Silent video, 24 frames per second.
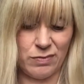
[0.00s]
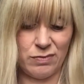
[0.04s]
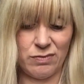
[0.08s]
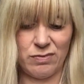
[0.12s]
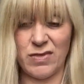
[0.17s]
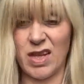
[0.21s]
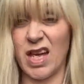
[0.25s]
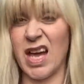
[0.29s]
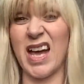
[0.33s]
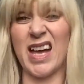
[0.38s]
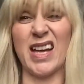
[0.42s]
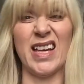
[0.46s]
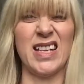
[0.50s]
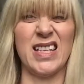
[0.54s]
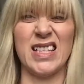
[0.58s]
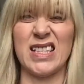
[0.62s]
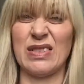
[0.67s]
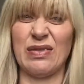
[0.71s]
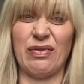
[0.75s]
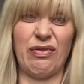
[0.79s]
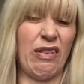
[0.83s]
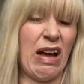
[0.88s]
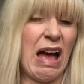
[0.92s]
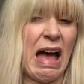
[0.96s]
Yeah, it's
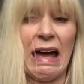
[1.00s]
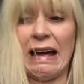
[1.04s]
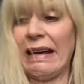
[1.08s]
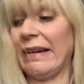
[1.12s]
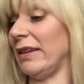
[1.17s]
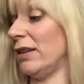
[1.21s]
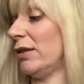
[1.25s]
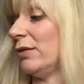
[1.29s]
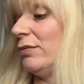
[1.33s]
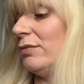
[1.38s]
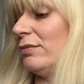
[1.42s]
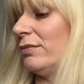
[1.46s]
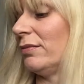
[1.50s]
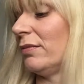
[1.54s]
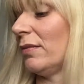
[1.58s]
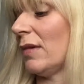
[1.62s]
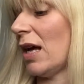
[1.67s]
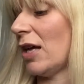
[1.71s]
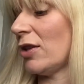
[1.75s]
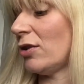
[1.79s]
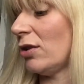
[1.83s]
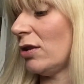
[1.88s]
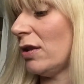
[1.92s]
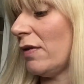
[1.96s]
fine.
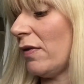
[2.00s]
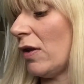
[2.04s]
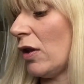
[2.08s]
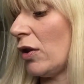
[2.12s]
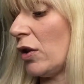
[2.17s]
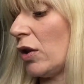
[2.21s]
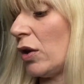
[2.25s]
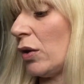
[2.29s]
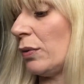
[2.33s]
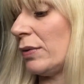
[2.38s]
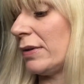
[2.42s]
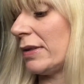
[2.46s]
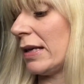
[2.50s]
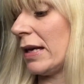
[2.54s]
I don't know if I'll use